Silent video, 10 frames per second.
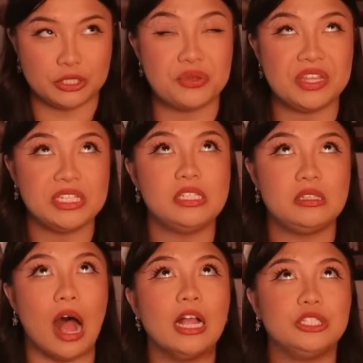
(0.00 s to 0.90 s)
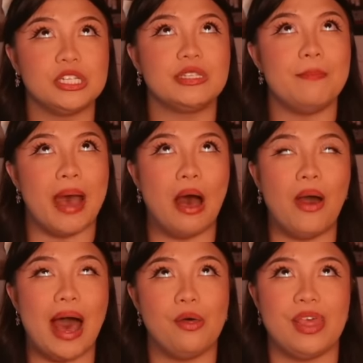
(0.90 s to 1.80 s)
So this is not just about
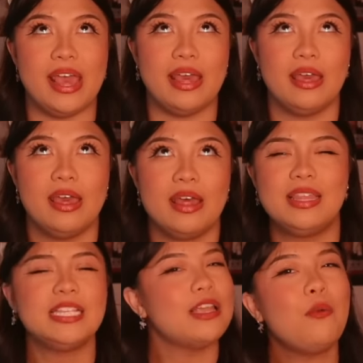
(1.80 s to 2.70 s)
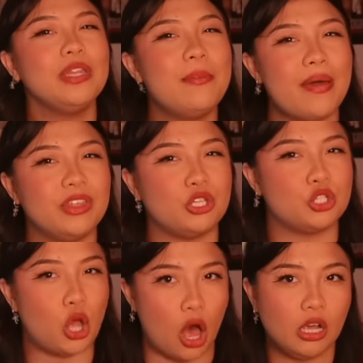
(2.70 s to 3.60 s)
how they, this is not really about the
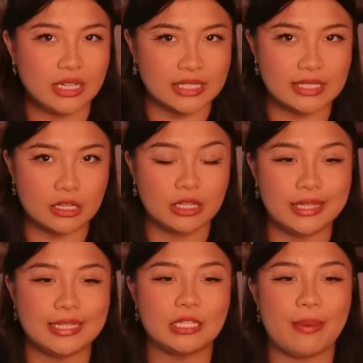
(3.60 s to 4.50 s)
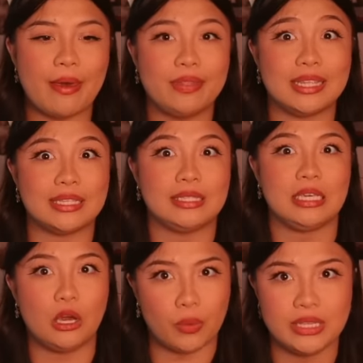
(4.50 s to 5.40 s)
song necessarily. This is about the
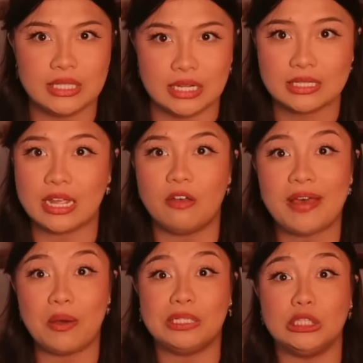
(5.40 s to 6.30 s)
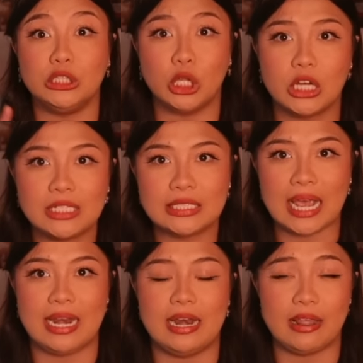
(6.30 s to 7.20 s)
sequence in itself, how it looks
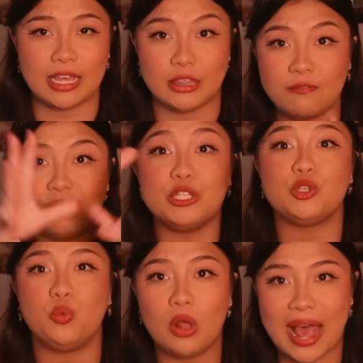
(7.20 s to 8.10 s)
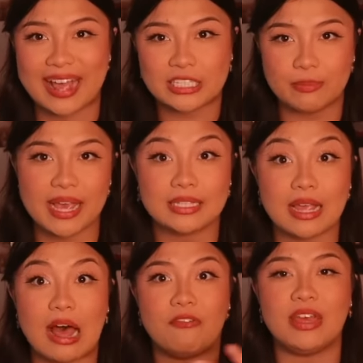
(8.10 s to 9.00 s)
and like the visual aspects
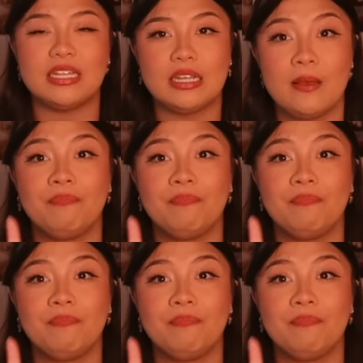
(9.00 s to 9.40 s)
of it.